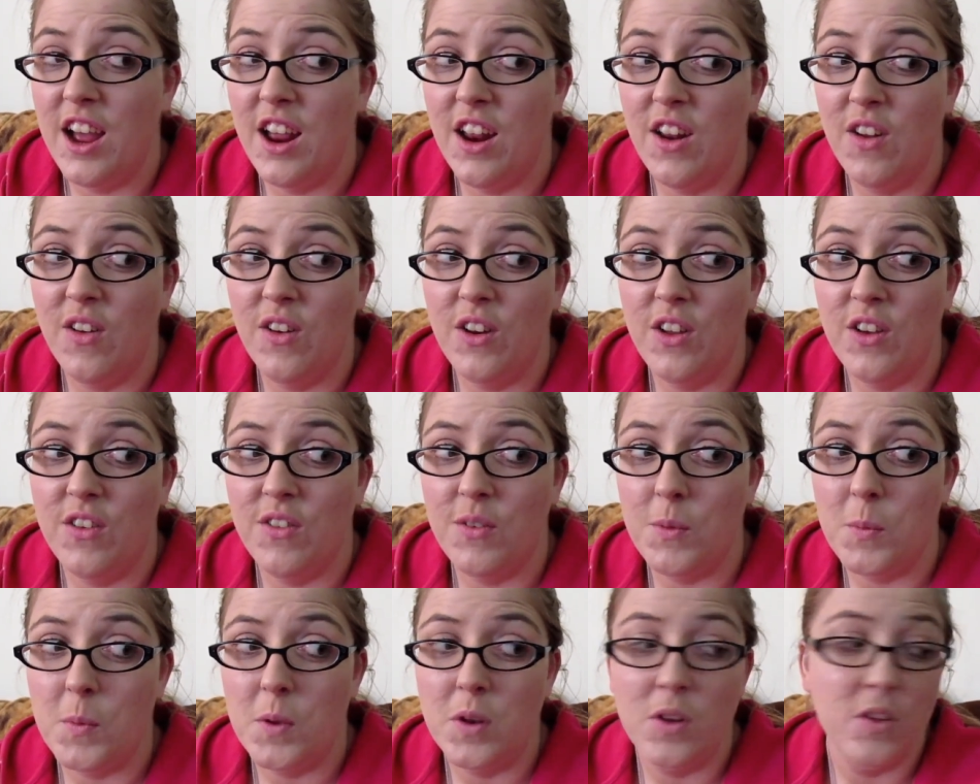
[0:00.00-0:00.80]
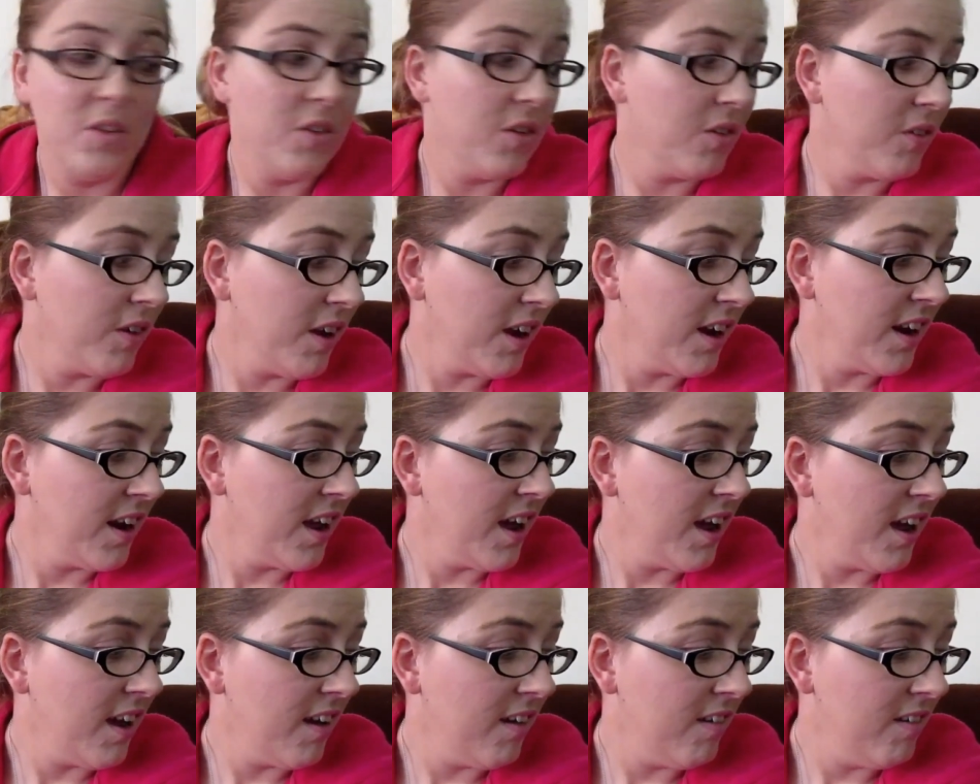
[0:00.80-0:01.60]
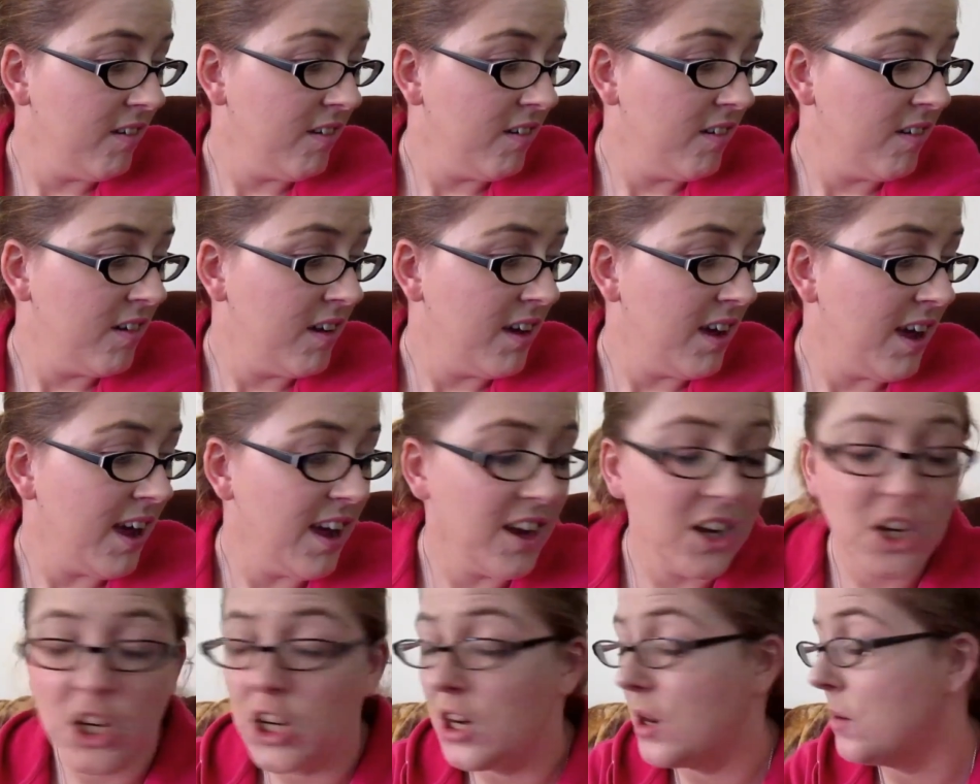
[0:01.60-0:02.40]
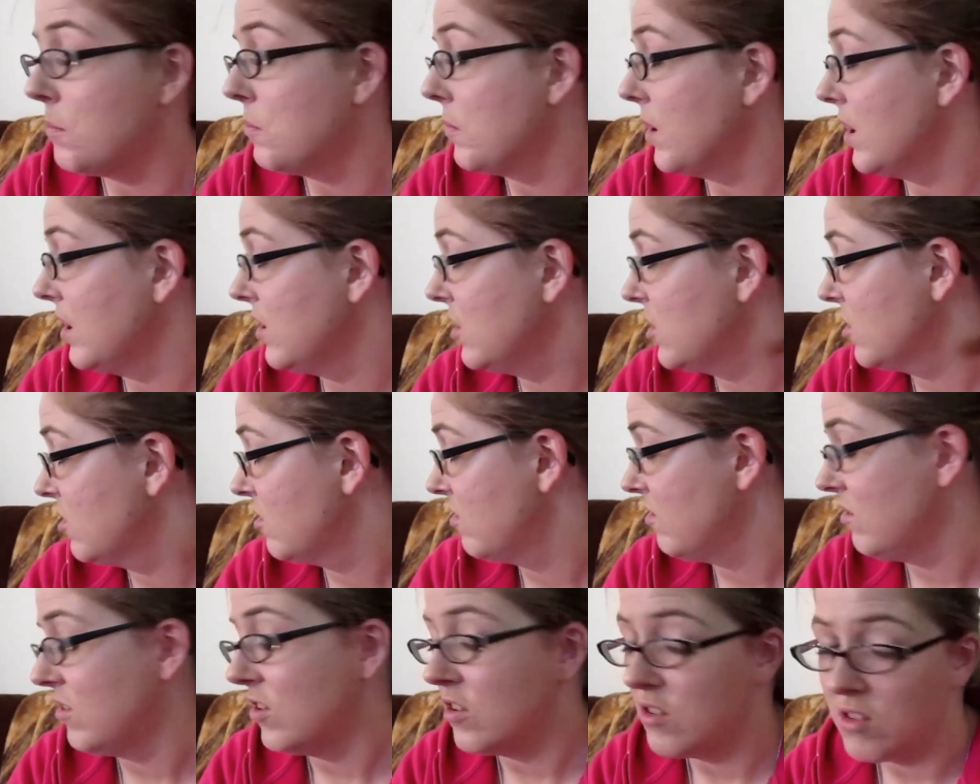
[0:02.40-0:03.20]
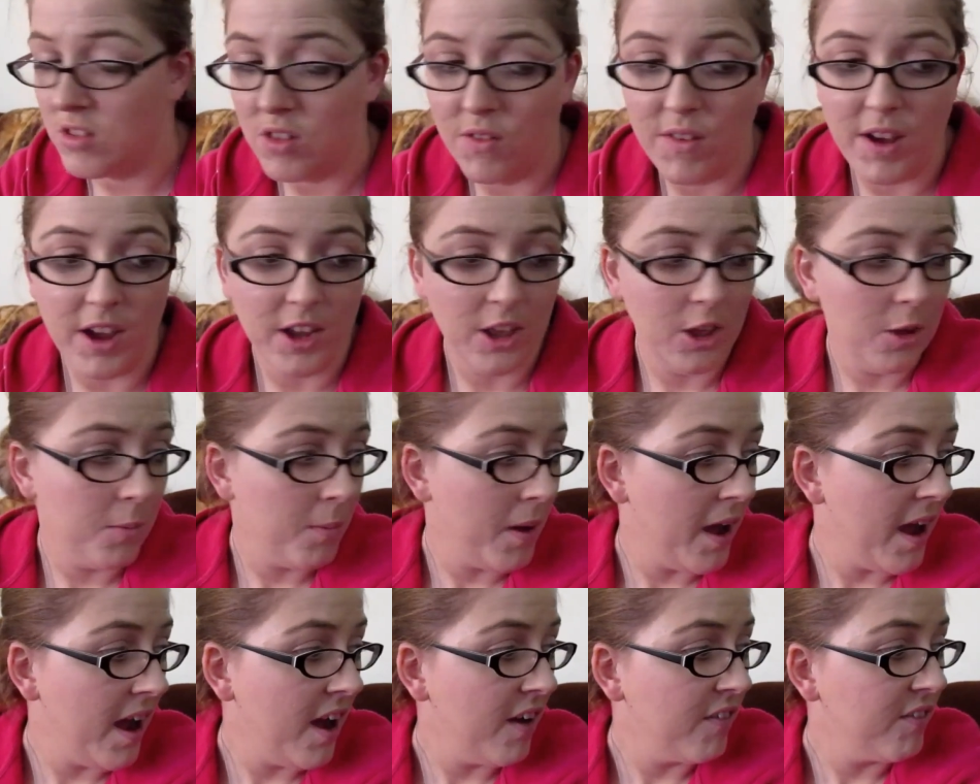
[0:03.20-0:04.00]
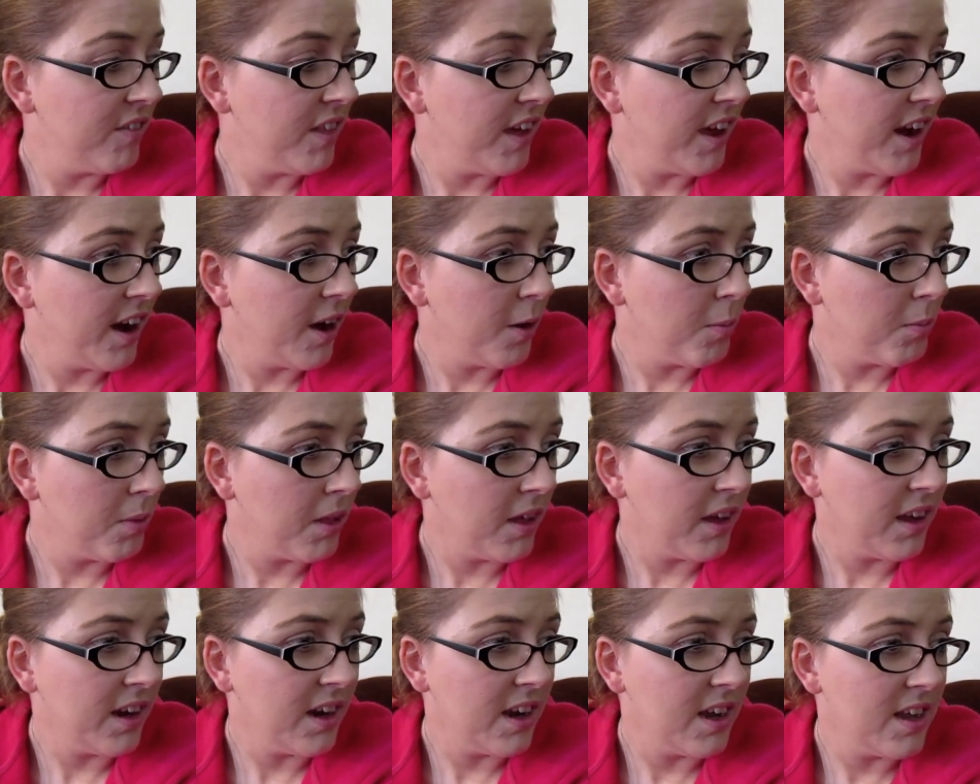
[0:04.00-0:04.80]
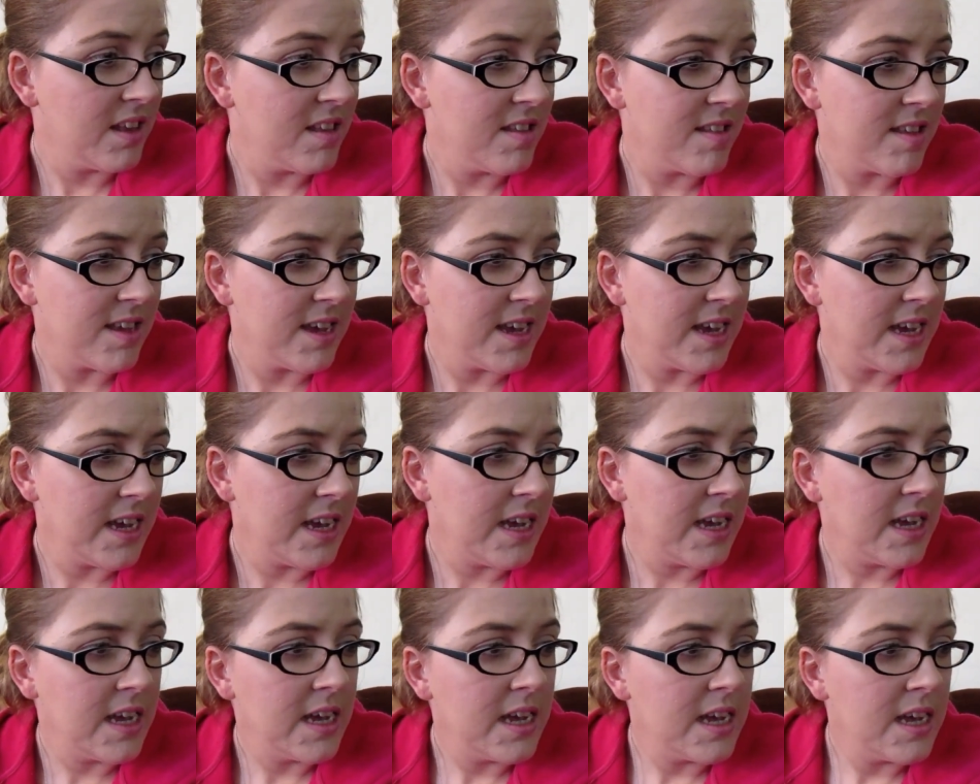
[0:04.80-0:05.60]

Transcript: I don't know if I'm going to do it right now. Actually, I might use the vacuum I have there, plug it in, see?